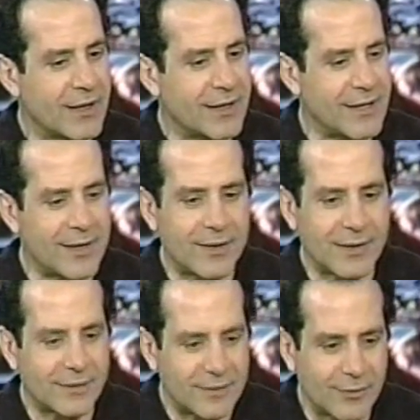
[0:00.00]

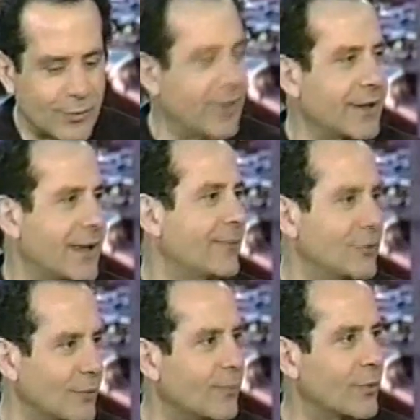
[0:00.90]
he really
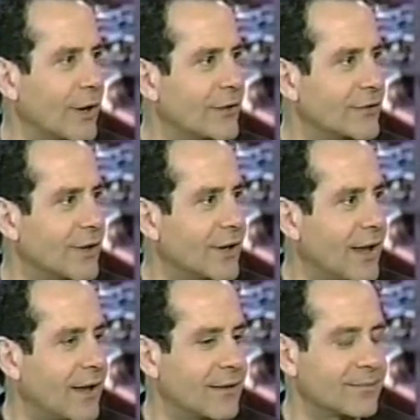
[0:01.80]
came to embrace it.
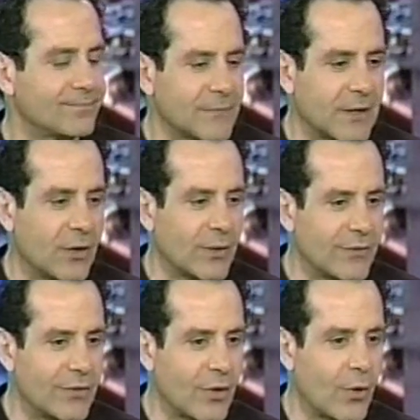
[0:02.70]
And, you know,
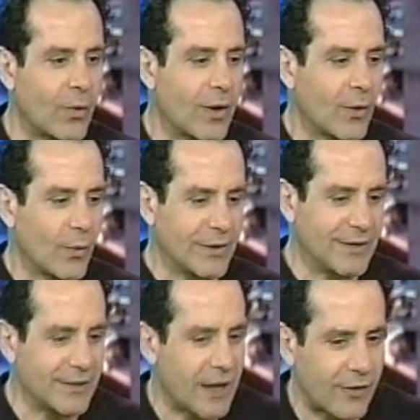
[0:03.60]
even though we
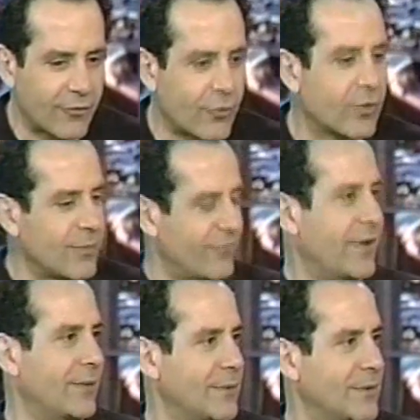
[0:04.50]
did not form a
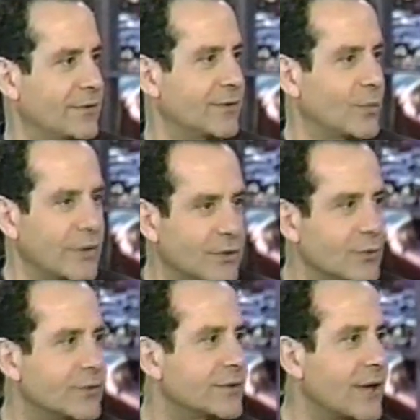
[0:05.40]
family business, we
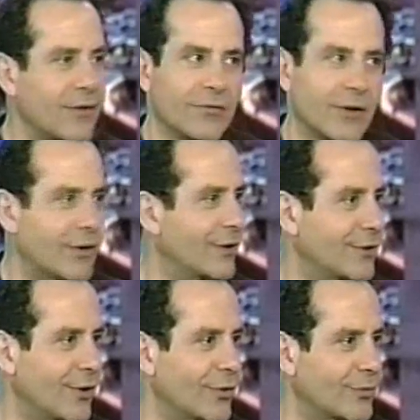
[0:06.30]
do stay very
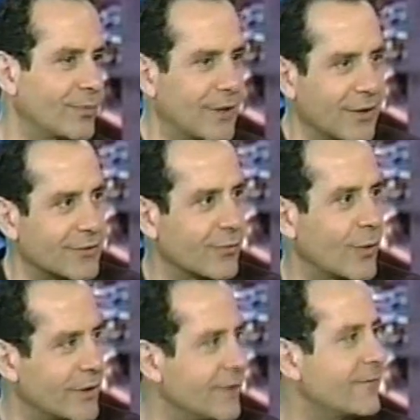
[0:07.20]
close, family, because the, of
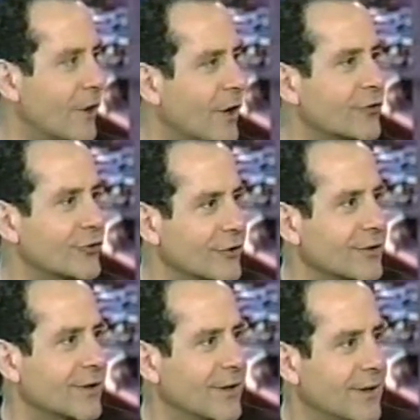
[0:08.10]
what That's he the business fostered. Of
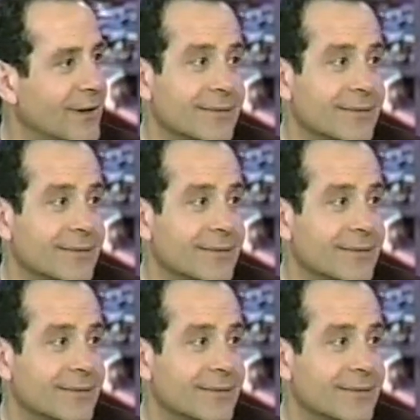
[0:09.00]
family anyway,